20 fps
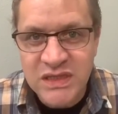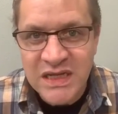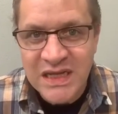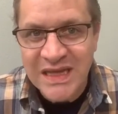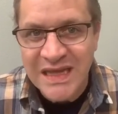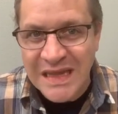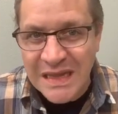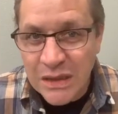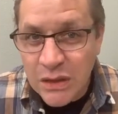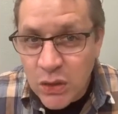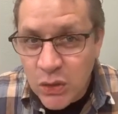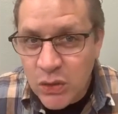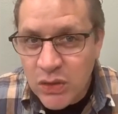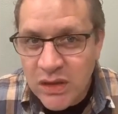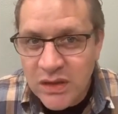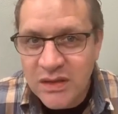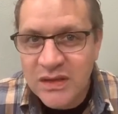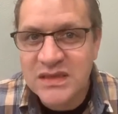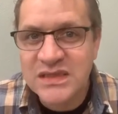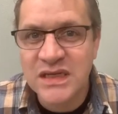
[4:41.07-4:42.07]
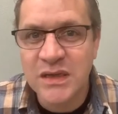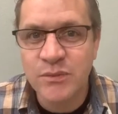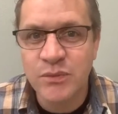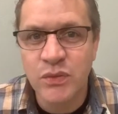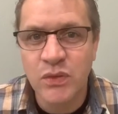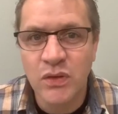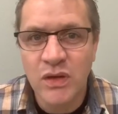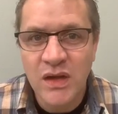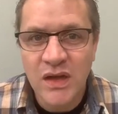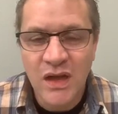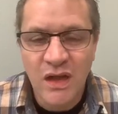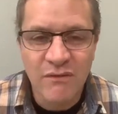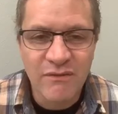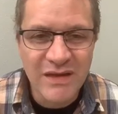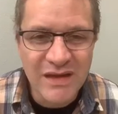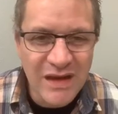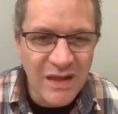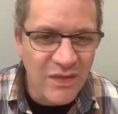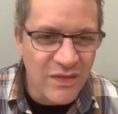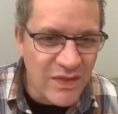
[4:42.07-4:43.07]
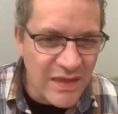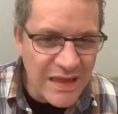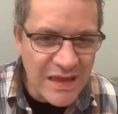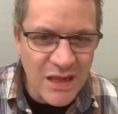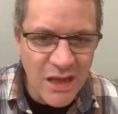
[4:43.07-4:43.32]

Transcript: He looted the temple of anything